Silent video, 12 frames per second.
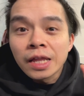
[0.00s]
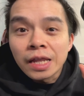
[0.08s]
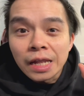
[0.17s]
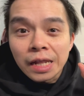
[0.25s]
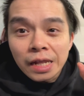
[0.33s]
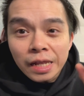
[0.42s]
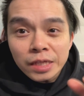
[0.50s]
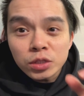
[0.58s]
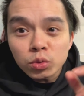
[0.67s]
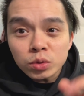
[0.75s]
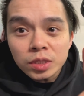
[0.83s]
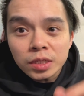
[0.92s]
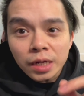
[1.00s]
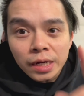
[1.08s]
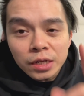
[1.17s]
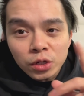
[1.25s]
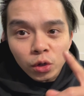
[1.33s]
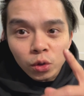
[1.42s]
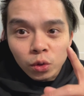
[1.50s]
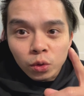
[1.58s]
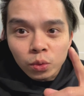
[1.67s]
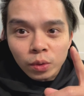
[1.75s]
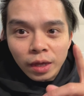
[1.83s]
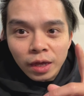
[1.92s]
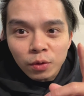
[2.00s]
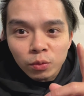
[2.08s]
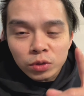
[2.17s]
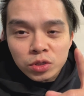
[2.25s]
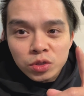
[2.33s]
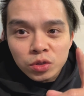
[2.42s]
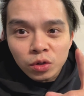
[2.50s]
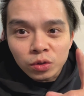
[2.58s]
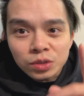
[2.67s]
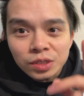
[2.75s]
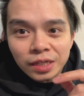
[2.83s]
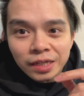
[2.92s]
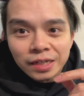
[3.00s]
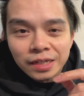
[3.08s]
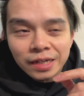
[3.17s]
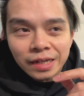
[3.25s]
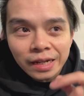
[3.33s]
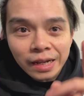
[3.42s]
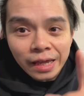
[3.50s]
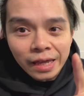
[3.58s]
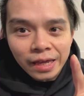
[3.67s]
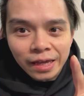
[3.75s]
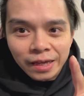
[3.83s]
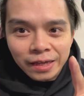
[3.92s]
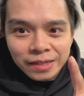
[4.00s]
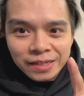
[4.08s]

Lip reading: Little did I know it was not clear.